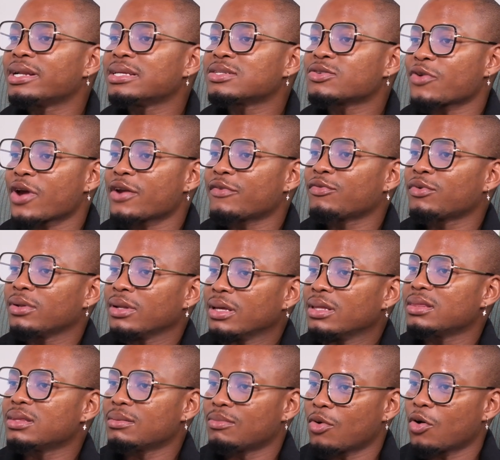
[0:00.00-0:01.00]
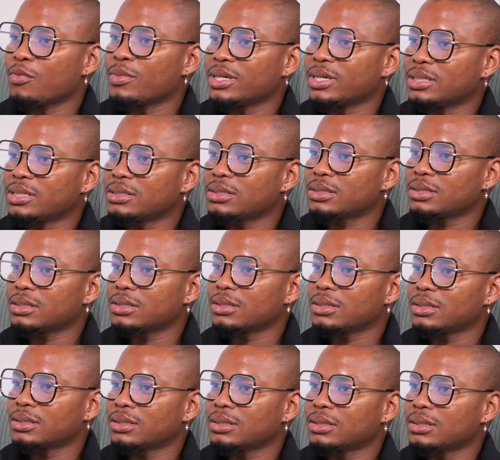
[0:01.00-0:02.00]
is grateful in the moment,
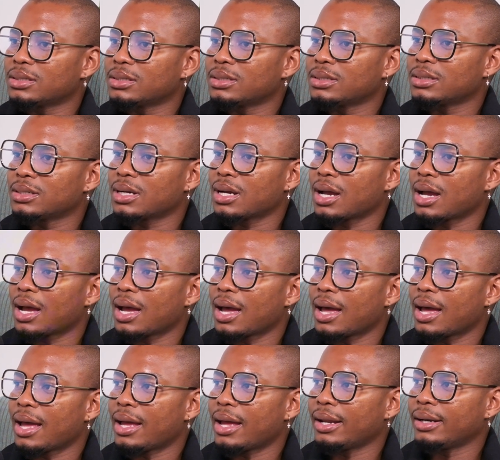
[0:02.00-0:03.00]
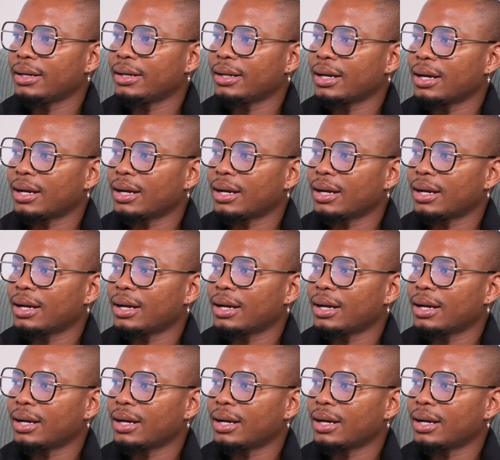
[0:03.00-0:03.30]
and